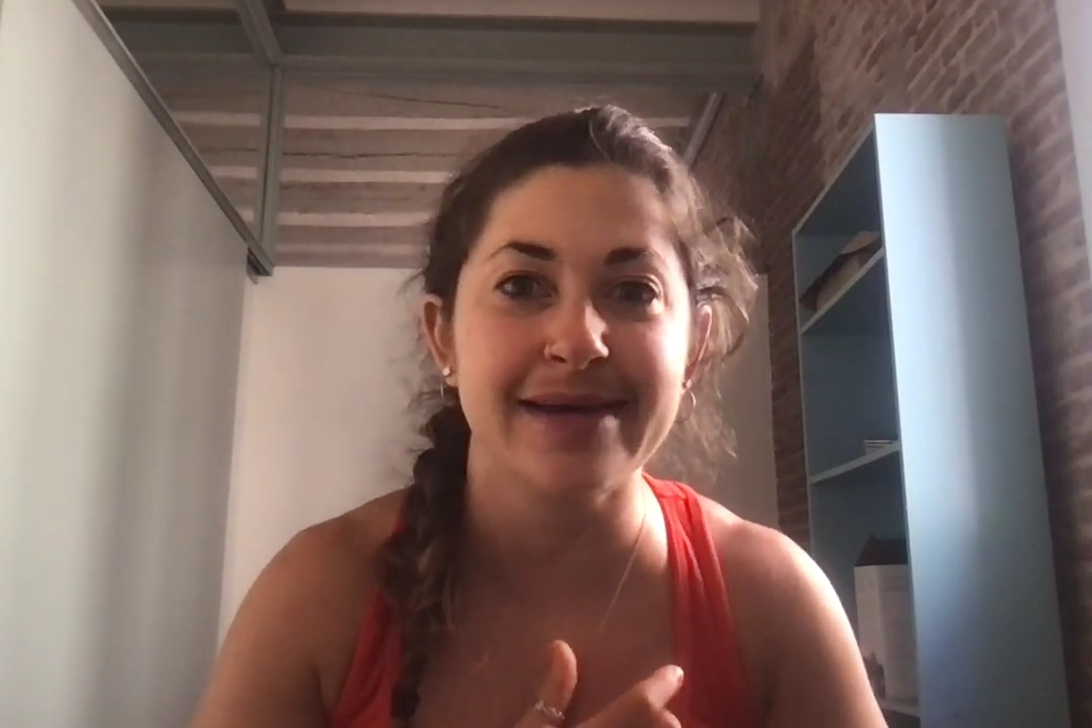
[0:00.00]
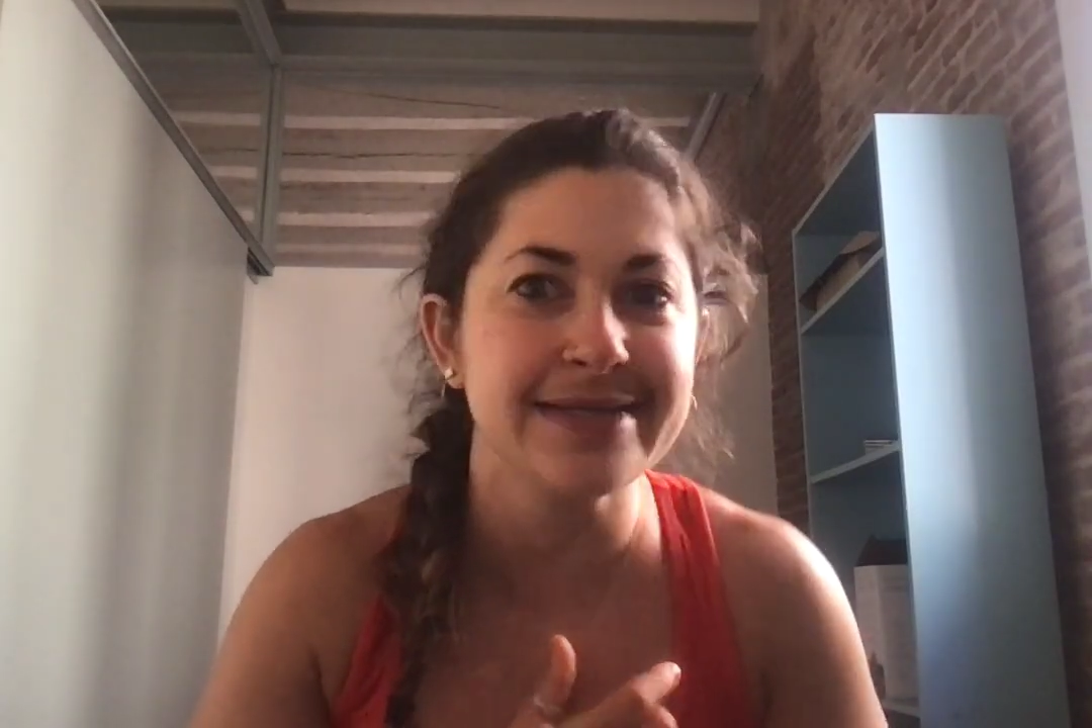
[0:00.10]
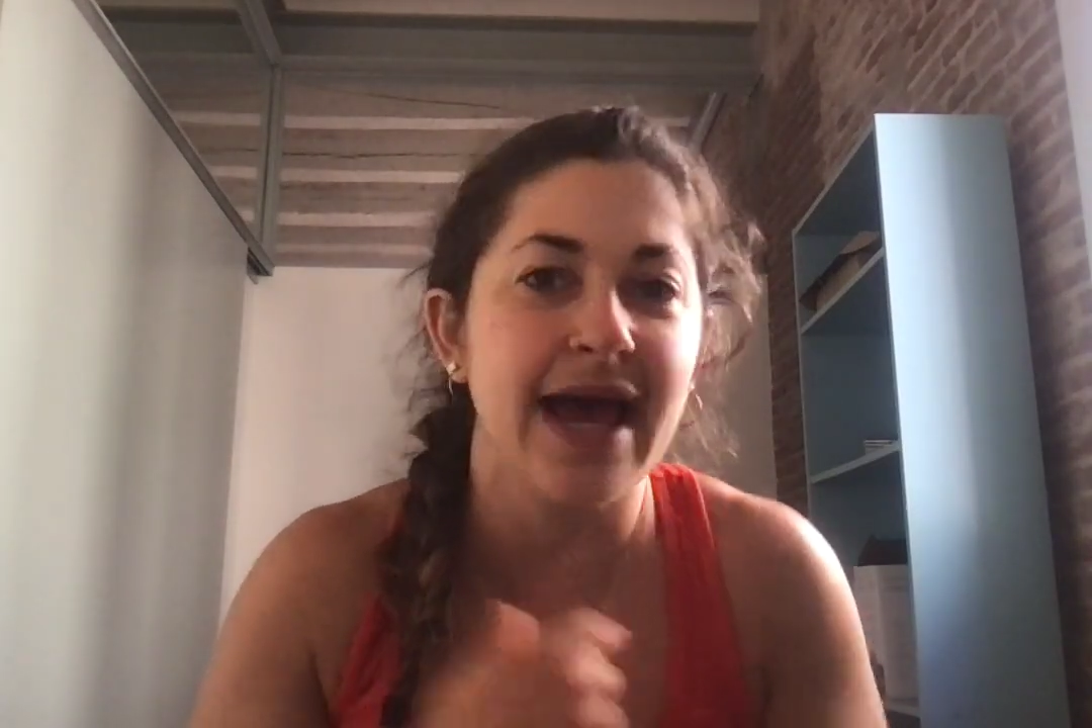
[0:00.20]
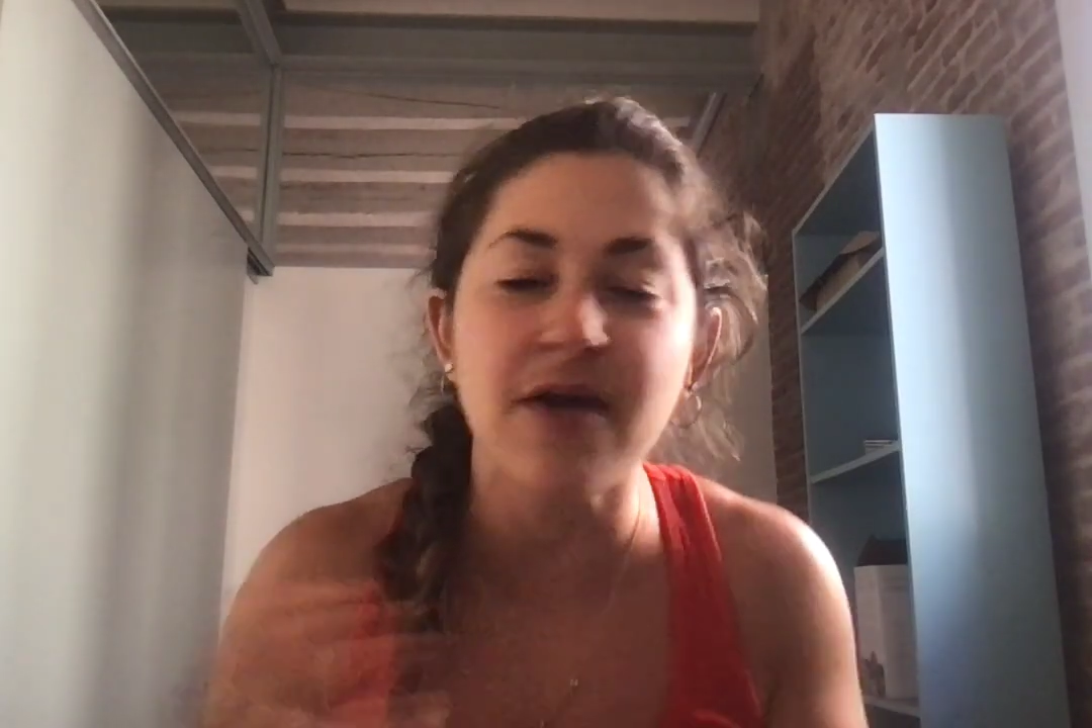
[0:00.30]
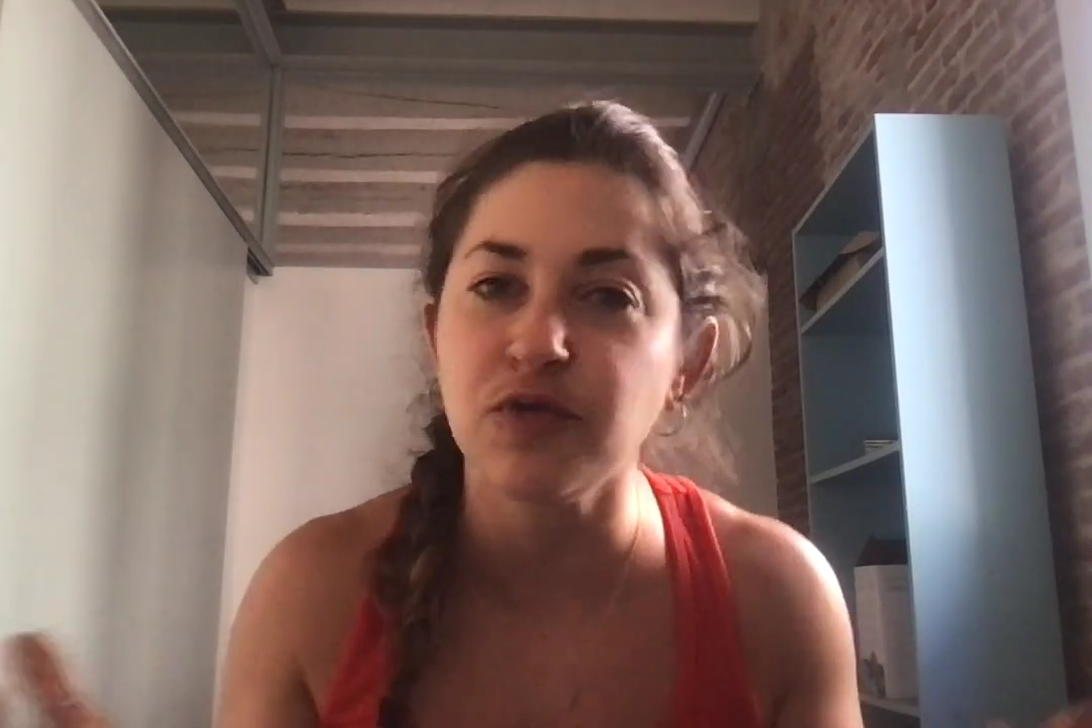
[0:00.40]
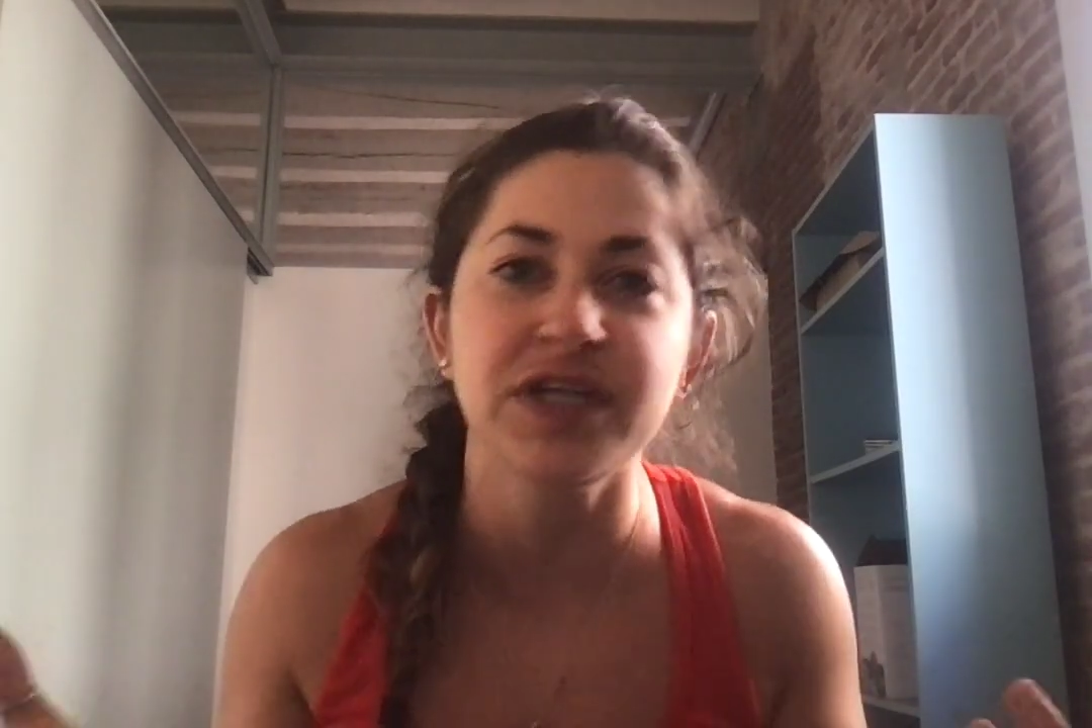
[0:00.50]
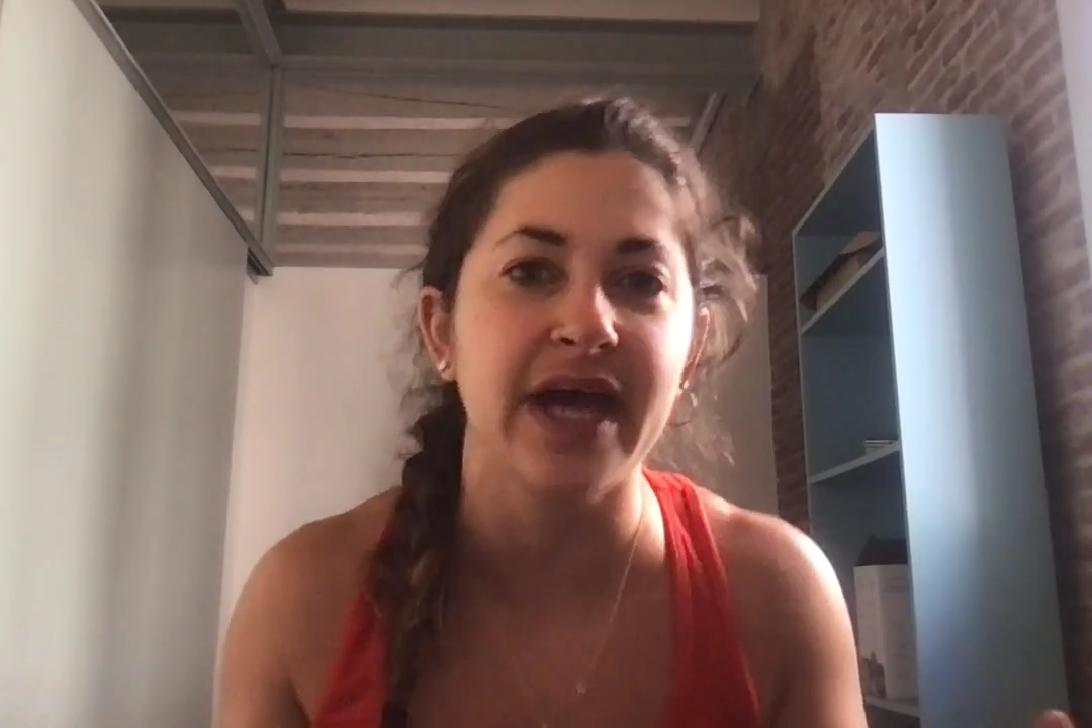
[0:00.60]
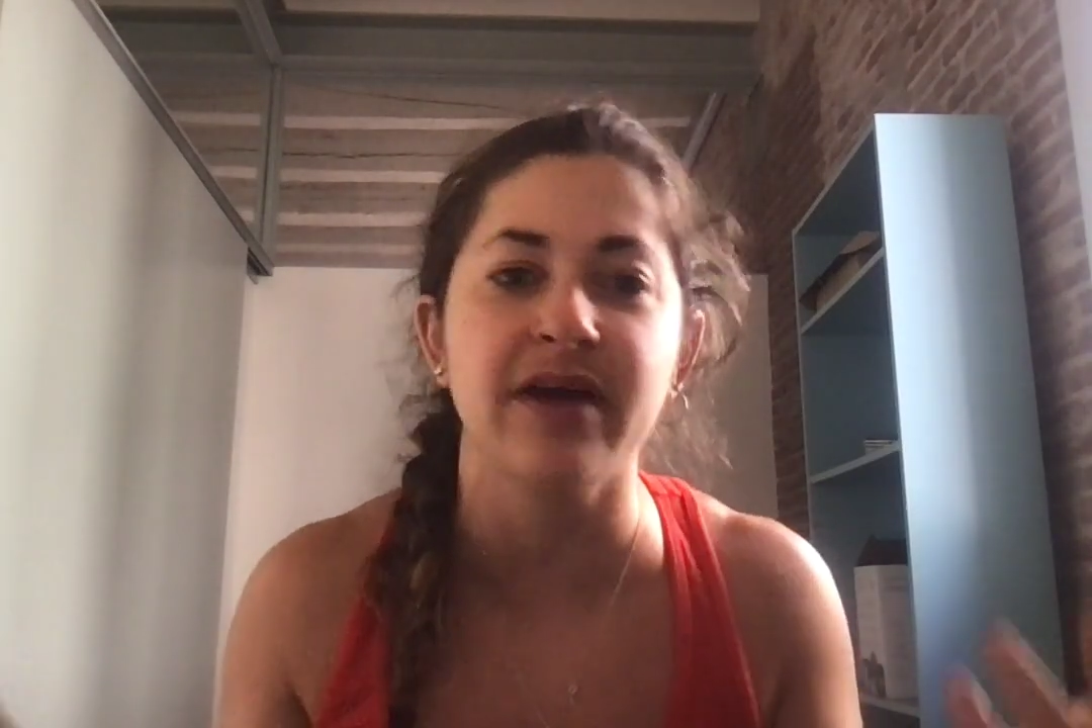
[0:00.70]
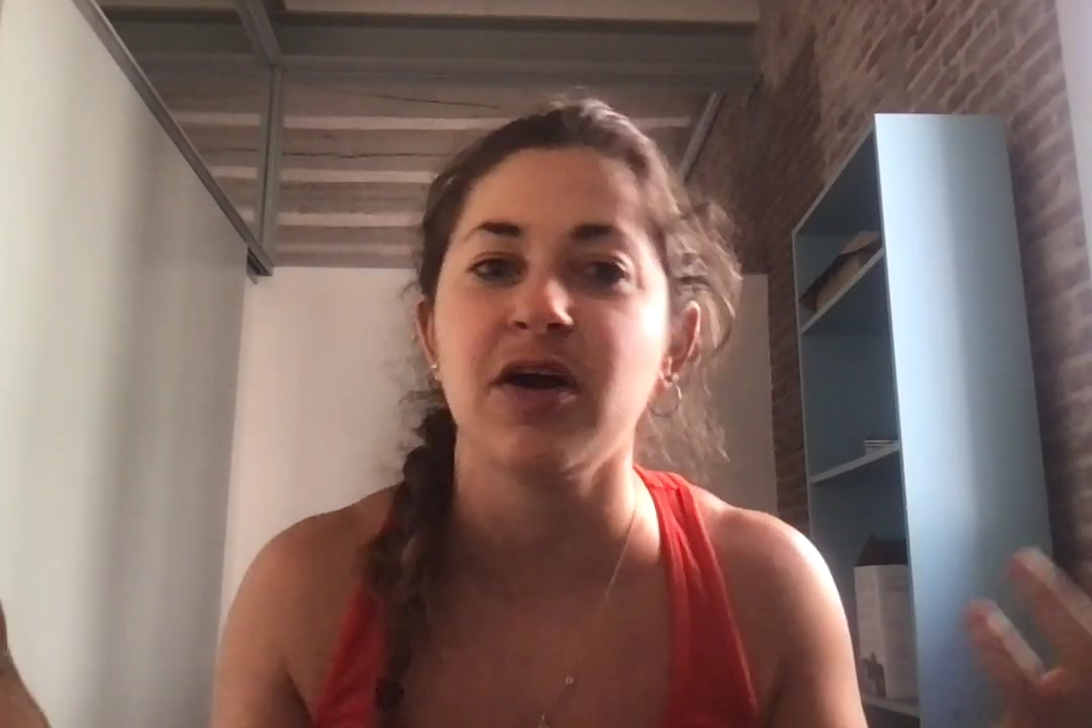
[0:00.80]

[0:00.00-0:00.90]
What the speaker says: because every day our